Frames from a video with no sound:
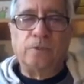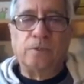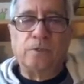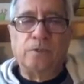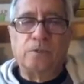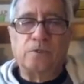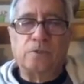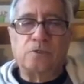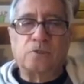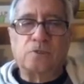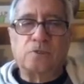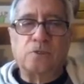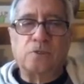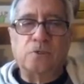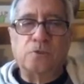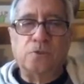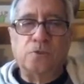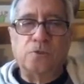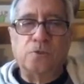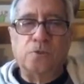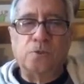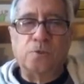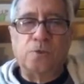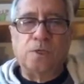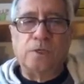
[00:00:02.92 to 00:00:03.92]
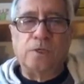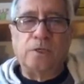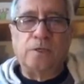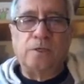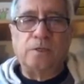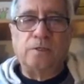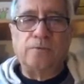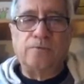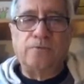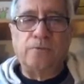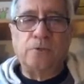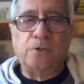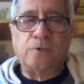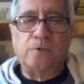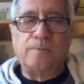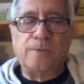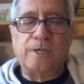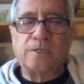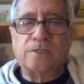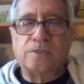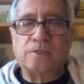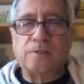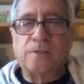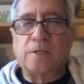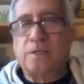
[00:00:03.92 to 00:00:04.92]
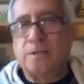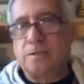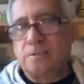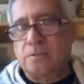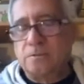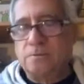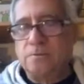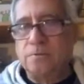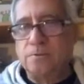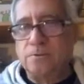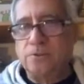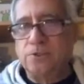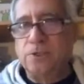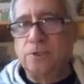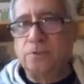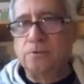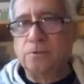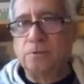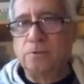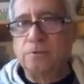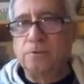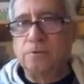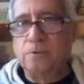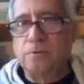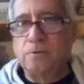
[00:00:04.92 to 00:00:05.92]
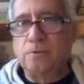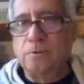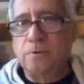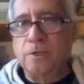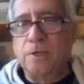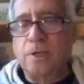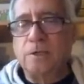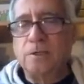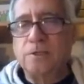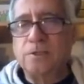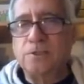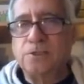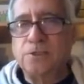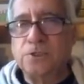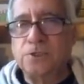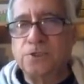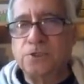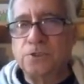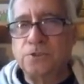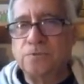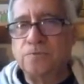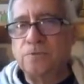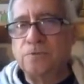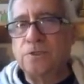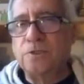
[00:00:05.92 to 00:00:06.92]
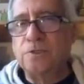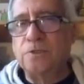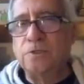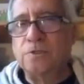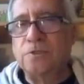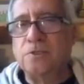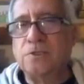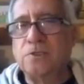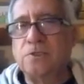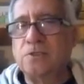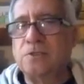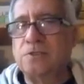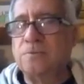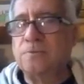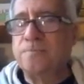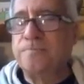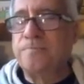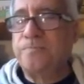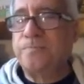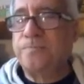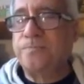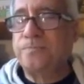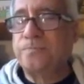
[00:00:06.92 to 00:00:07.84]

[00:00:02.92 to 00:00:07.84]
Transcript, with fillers: So uh, if you go back to that general, you know, the architecture of the Indian system,